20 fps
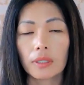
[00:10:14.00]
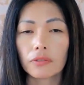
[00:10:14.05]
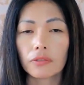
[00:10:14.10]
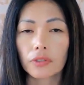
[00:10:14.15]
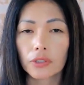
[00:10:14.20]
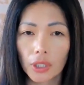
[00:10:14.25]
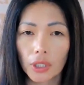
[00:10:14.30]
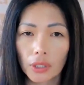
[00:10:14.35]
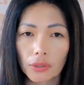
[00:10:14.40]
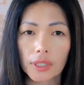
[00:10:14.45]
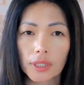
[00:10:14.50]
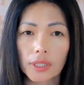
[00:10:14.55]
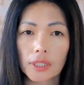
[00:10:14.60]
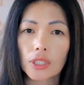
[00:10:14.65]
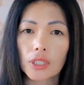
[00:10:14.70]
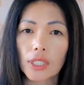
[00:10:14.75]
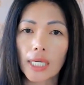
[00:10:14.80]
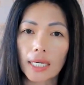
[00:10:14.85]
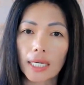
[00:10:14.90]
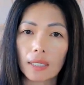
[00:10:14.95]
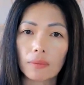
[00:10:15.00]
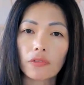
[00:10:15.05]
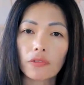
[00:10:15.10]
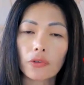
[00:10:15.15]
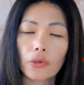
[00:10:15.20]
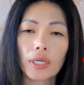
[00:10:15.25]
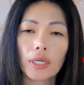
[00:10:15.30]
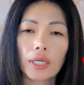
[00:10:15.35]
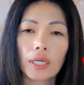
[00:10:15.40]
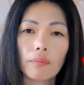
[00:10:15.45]
For dosage, aim
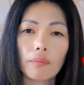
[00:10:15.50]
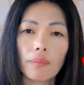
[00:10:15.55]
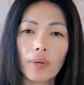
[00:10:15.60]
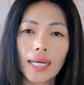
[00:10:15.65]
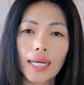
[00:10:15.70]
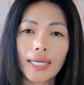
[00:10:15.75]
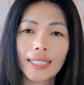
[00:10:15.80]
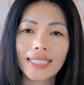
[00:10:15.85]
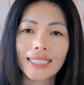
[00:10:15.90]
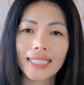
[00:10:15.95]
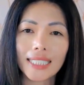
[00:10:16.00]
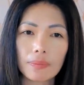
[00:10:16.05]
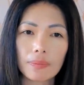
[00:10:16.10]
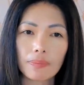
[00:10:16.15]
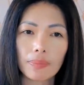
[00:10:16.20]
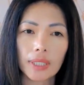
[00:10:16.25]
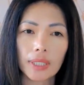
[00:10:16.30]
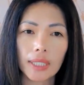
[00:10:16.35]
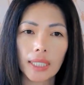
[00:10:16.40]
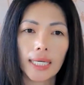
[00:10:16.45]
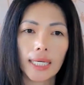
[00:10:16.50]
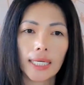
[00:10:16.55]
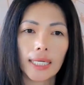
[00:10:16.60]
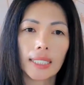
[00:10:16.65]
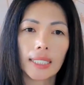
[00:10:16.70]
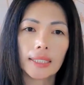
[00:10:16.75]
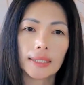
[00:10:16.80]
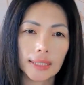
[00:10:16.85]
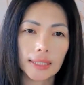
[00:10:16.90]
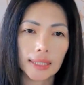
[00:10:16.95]
for a combined EPA
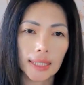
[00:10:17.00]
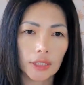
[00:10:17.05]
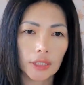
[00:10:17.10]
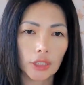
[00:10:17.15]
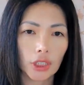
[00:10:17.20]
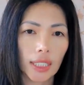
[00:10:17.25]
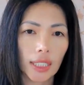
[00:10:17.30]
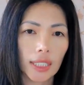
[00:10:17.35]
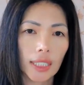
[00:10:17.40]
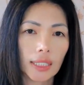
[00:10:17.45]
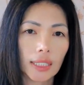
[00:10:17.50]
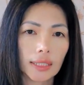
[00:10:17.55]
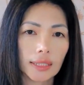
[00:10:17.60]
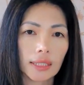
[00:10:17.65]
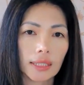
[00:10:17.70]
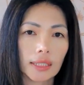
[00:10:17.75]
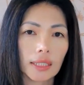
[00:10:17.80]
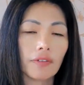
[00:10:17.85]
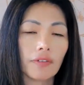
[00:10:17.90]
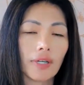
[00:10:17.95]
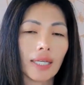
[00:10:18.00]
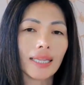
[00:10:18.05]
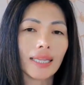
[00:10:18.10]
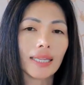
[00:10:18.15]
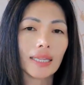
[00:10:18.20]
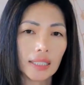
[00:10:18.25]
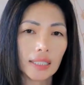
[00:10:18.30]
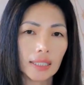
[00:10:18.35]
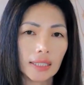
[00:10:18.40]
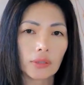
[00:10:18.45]
and DHA content of at
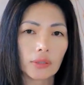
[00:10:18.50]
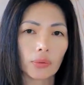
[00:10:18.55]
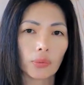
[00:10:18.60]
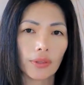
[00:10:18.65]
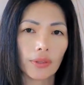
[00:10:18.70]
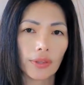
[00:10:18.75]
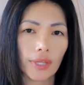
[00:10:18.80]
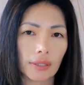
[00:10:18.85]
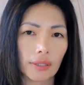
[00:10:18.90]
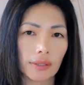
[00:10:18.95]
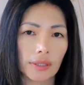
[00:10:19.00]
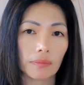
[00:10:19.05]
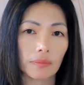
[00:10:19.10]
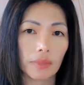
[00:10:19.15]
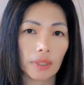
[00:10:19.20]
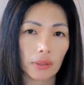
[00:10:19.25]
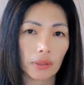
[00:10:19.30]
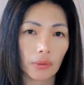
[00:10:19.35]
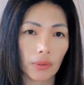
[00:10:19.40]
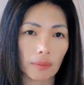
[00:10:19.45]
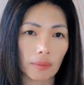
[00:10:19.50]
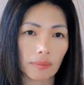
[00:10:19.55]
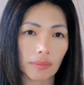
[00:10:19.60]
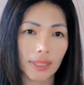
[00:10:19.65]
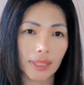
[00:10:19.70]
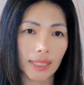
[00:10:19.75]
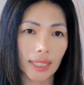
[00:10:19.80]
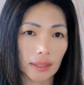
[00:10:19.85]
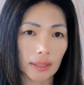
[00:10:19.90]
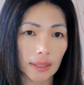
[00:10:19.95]
least 1,000 milligrams
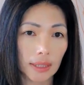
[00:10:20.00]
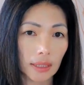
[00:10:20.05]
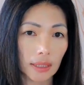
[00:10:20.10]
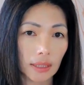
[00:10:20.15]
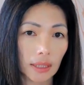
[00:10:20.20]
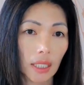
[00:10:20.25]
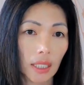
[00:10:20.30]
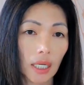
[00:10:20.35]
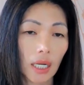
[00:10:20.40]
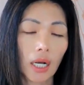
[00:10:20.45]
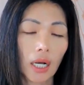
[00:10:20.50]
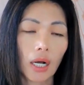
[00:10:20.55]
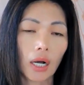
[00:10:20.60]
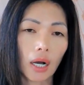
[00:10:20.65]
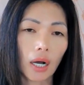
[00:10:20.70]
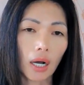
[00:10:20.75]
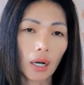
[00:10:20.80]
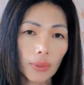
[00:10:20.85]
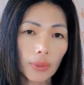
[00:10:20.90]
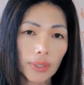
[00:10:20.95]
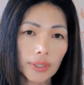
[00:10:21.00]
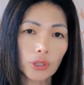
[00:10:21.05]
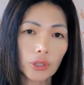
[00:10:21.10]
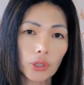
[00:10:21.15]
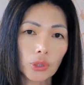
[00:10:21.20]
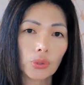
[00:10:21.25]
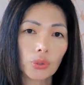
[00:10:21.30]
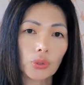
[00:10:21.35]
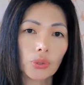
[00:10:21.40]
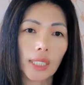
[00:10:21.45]
daily. Always
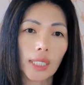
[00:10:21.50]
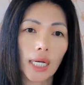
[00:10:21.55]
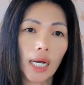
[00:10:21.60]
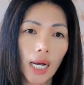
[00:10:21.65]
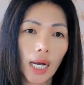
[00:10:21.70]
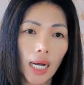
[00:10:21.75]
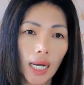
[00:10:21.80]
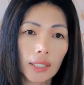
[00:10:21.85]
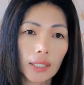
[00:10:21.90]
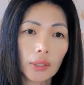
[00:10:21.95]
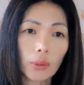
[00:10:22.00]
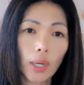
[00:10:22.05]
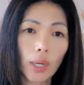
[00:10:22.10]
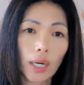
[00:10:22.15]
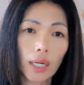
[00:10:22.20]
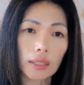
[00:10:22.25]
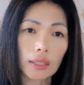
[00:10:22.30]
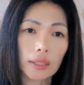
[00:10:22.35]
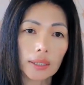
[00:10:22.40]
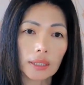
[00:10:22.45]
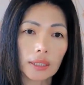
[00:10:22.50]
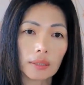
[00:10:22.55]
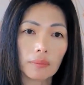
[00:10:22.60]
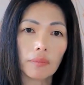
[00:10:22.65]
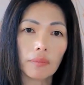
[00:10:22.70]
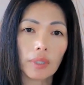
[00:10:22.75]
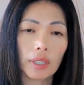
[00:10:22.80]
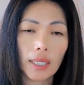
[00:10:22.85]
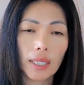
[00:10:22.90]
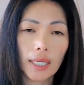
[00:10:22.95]
choose a high-quality,
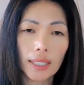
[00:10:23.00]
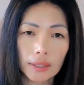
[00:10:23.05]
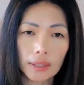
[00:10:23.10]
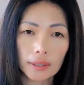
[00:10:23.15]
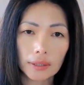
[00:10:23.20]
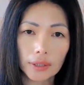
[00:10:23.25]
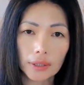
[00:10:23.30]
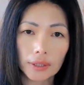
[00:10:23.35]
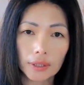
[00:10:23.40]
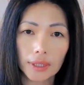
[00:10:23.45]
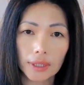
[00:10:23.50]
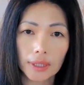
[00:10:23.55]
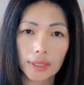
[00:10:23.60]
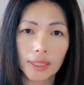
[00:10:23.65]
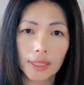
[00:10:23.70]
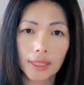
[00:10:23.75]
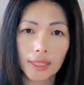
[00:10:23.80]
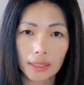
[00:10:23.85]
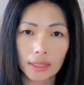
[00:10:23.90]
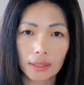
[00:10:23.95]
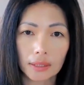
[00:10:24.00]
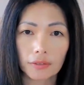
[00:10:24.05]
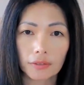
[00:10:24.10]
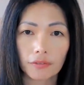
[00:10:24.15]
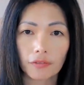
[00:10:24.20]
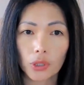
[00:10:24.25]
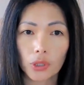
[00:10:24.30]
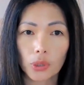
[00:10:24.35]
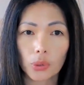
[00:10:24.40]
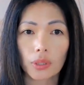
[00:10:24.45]
molecularly distilled
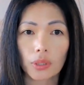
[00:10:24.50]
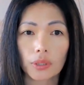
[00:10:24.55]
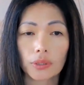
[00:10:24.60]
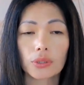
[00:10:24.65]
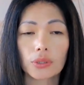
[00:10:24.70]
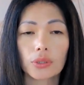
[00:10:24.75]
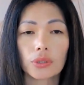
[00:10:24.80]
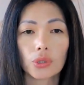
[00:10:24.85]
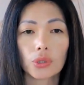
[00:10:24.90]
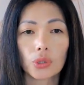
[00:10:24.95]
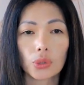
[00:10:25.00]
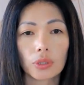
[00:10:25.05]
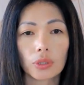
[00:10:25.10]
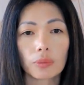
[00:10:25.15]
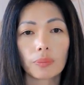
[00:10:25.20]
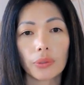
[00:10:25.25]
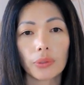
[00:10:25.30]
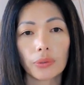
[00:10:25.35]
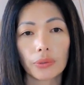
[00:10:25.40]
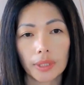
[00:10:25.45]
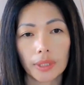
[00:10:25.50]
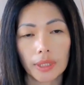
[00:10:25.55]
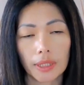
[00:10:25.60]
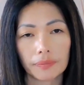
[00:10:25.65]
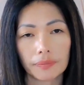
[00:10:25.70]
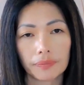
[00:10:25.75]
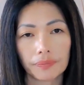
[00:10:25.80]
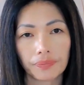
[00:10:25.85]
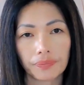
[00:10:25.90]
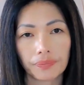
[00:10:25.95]
fish oil to ensure purity.